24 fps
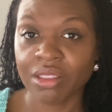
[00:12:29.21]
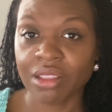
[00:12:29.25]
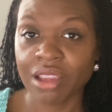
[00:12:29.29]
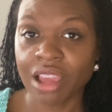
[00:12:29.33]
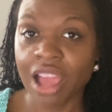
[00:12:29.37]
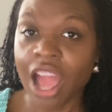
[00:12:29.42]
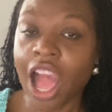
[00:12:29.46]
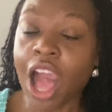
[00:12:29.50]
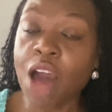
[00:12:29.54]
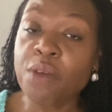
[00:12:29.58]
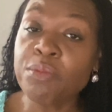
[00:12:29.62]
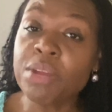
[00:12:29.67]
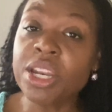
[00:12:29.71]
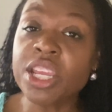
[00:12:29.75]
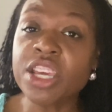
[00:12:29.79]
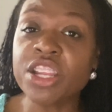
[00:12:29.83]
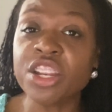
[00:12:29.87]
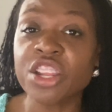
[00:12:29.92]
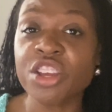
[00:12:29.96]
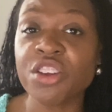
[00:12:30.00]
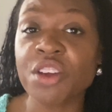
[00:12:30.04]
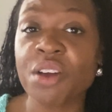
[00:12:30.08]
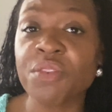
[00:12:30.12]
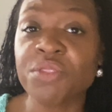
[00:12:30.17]
How
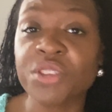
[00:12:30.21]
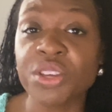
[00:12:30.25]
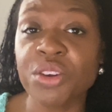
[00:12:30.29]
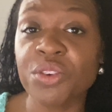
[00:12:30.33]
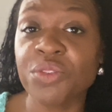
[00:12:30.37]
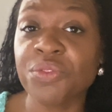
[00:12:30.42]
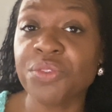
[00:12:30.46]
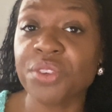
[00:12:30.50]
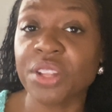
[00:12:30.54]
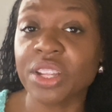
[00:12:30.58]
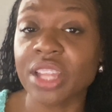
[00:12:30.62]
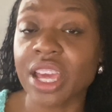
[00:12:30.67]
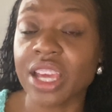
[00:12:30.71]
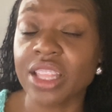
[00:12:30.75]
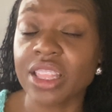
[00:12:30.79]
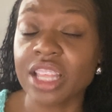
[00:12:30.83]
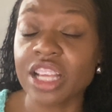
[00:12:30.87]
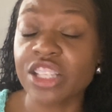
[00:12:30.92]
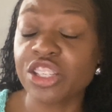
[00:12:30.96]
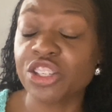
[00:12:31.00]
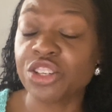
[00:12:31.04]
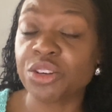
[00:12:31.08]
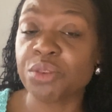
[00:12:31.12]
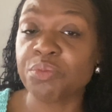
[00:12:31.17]
many of you feel like
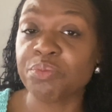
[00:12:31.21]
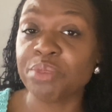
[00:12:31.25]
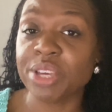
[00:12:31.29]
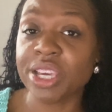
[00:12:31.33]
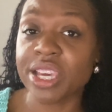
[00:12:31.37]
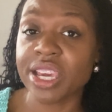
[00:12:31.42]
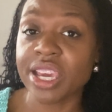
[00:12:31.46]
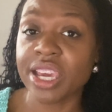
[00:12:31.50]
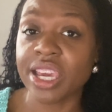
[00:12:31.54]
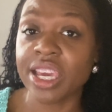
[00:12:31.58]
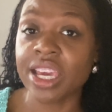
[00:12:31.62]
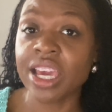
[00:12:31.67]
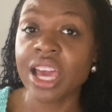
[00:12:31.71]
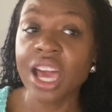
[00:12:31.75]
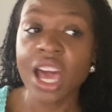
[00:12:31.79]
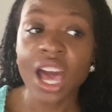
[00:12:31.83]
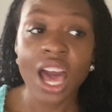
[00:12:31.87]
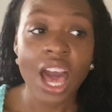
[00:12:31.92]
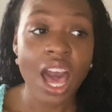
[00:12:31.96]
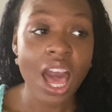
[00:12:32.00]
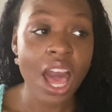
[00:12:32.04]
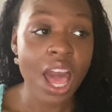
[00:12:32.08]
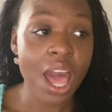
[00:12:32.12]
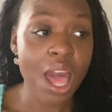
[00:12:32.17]
that you're being
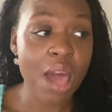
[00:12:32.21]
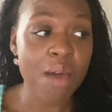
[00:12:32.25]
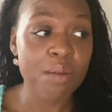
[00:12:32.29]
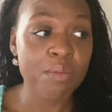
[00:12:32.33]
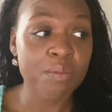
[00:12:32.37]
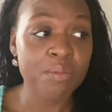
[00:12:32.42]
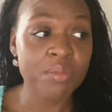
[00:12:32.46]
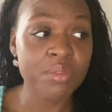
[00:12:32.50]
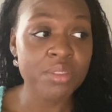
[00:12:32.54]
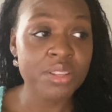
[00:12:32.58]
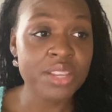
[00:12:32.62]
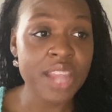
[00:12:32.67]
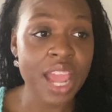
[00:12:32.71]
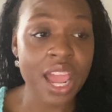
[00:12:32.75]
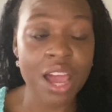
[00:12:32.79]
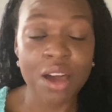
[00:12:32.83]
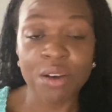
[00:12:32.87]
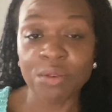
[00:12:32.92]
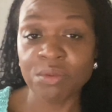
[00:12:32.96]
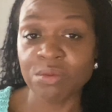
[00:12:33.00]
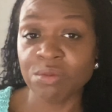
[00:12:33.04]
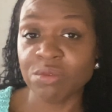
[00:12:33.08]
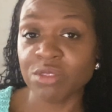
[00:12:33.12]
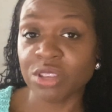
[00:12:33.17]

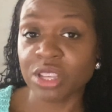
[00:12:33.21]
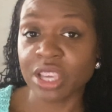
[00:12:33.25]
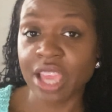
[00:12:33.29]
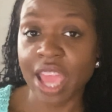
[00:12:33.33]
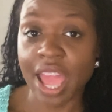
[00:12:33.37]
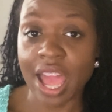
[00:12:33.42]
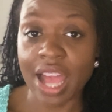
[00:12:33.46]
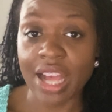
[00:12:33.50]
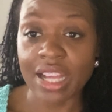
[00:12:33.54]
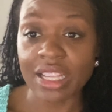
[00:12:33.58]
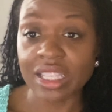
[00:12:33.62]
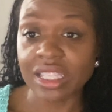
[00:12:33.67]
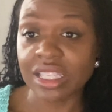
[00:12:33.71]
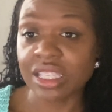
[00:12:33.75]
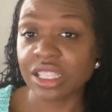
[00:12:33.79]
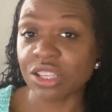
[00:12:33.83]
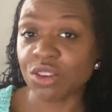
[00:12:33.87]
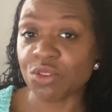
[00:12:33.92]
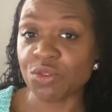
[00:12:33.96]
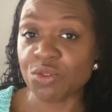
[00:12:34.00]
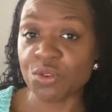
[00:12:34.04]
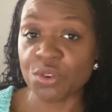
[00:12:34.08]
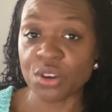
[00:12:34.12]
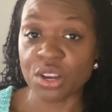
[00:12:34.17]
downcast
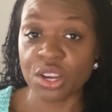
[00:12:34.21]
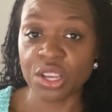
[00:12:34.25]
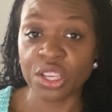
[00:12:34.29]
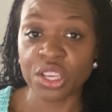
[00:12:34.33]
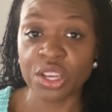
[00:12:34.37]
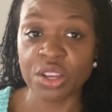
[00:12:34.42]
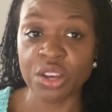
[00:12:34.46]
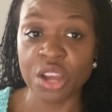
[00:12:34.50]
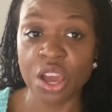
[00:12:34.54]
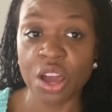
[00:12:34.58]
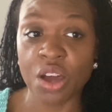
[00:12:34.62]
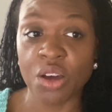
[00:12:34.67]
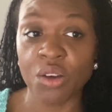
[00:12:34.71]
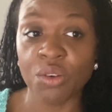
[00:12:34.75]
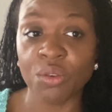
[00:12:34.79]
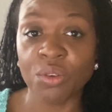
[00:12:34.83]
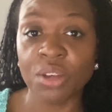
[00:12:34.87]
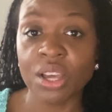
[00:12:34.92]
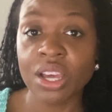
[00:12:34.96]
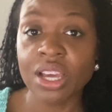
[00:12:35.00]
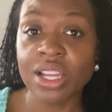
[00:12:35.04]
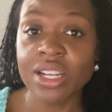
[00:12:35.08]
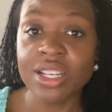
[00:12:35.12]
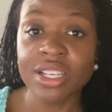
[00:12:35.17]
or, you know,
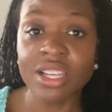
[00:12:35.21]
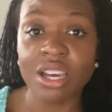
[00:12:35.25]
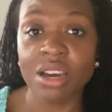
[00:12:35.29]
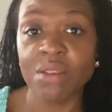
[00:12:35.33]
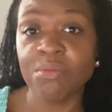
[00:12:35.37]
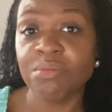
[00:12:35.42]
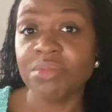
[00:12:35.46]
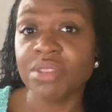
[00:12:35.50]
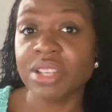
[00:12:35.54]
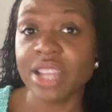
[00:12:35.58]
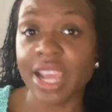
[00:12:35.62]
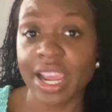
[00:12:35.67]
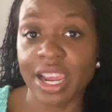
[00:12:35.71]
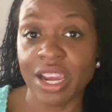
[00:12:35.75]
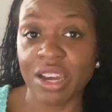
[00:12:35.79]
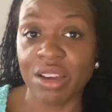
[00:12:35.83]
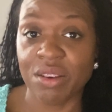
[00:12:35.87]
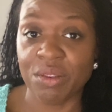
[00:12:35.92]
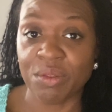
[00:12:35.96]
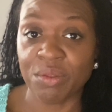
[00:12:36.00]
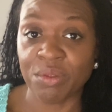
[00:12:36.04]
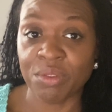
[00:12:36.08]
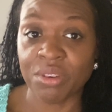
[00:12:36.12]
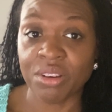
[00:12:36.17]
dumbed
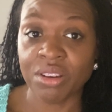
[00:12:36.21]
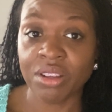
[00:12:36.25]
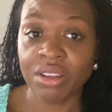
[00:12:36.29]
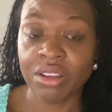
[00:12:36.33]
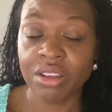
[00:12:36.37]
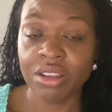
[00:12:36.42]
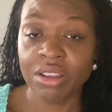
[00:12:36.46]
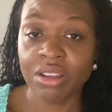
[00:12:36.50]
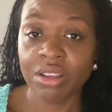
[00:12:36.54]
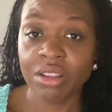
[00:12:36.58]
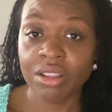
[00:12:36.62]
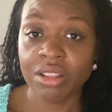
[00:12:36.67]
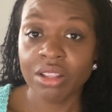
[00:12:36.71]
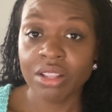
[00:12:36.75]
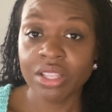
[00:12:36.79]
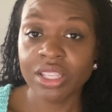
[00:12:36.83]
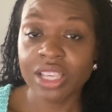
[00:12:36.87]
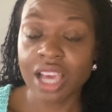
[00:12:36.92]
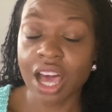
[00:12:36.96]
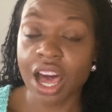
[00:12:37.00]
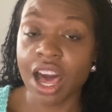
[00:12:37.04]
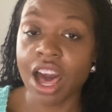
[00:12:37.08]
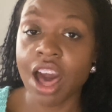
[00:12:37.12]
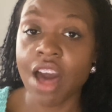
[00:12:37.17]
down
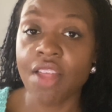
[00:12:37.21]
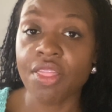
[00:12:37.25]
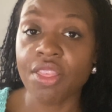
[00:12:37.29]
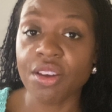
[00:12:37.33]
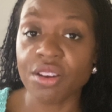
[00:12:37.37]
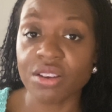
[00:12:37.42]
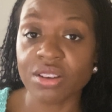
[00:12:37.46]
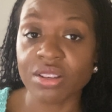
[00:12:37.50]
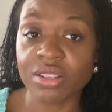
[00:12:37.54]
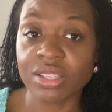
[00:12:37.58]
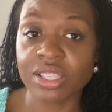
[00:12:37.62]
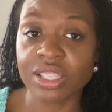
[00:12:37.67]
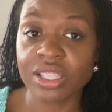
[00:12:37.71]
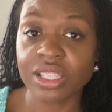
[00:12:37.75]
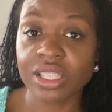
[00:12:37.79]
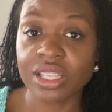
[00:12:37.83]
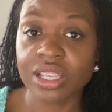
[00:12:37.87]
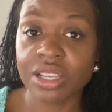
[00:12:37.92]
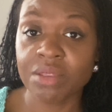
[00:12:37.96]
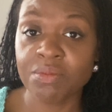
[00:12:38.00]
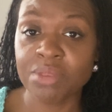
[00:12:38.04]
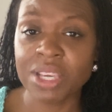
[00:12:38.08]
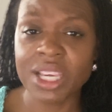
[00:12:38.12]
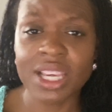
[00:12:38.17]
to others
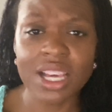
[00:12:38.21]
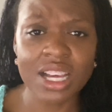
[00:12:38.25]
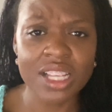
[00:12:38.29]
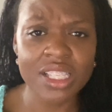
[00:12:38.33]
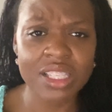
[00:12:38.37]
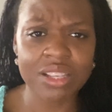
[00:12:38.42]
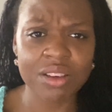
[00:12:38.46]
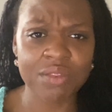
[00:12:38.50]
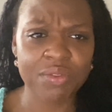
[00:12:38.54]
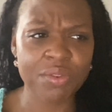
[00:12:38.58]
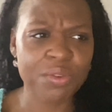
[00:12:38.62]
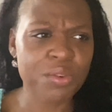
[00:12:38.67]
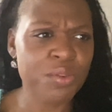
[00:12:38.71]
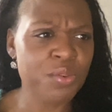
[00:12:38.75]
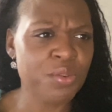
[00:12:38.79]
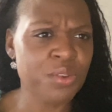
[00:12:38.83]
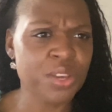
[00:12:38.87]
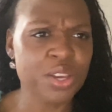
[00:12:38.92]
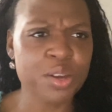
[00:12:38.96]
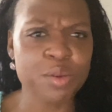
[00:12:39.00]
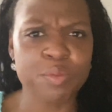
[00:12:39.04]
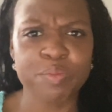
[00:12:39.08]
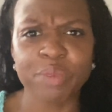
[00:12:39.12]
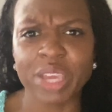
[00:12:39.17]
because of who
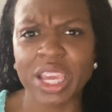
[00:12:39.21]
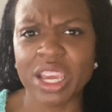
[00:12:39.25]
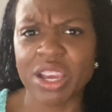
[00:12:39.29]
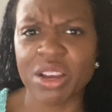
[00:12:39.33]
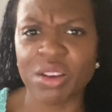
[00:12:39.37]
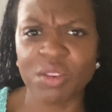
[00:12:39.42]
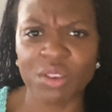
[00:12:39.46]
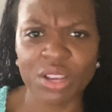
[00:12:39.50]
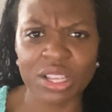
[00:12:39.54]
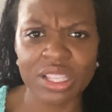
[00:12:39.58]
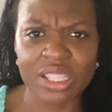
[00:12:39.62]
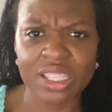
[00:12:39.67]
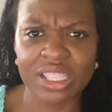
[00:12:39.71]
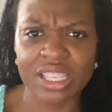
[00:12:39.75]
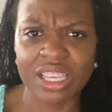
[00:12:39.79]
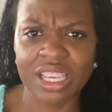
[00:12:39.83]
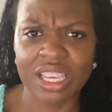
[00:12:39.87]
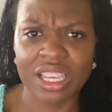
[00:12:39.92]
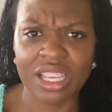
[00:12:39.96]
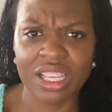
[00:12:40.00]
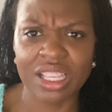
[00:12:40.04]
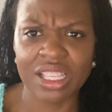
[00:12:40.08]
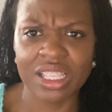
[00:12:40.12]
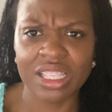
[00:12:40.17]
your parents
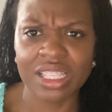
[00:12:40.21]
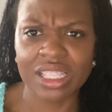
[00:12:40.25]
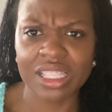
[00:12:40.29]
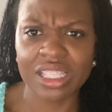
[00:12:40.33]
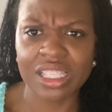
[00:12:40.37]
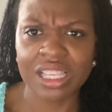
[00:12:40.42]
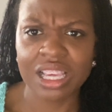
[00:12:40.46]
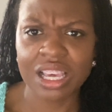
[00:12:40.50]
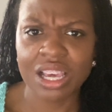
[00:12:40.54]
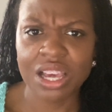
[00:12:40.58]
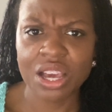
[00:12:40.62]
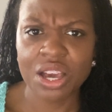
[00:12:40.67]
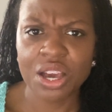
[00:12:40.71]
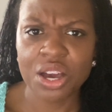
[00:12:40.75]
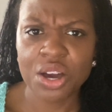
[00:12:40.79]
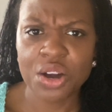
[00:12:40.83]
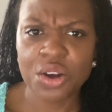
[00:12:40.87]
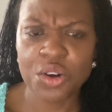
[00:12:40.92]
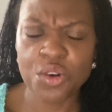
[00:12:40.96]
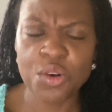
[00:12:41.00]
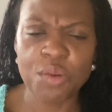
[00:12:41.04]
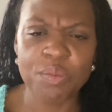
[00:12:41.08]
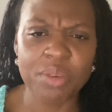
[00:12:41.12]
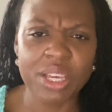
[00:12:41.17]
is,
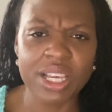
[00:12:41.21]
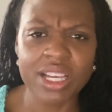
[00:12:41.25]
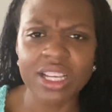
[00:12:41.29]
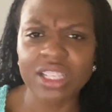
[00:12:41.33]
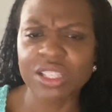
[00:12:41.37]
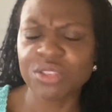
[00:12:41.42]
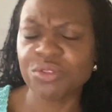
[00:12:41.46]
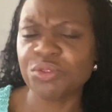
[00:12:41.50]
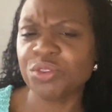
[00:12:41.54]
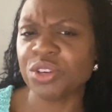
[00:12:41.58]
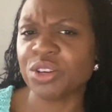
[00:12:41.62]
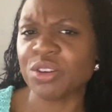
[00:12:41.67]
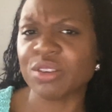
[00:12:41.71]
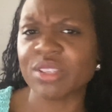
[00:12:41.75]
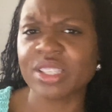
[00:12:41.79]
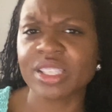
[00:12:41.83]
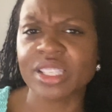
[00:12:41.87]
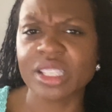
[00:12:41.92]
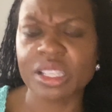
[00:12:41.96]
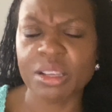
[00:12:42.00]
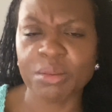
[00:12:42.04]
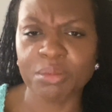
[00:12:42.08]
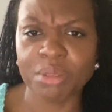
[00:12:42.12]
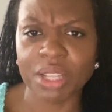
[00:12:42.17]
or because who your
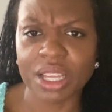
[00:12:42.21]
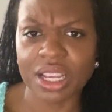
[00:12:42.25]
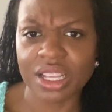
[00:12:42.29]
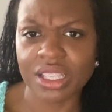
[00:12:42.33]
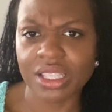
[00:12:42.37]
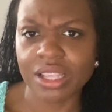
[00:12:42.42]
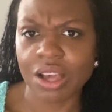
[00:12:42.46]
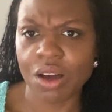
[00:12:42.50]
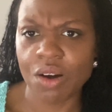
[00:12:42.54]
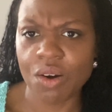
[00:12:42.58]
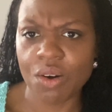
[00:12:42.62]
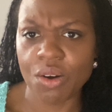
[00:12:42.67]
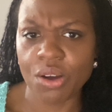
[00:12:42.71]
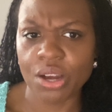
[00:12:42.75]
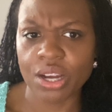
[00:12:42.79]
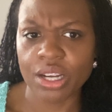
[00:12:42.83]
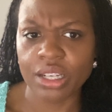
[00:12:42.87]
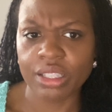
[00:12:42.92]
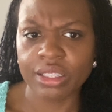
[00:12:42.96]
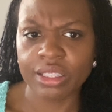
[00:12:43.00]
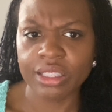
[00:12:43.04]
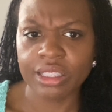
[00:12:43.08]
siblings are,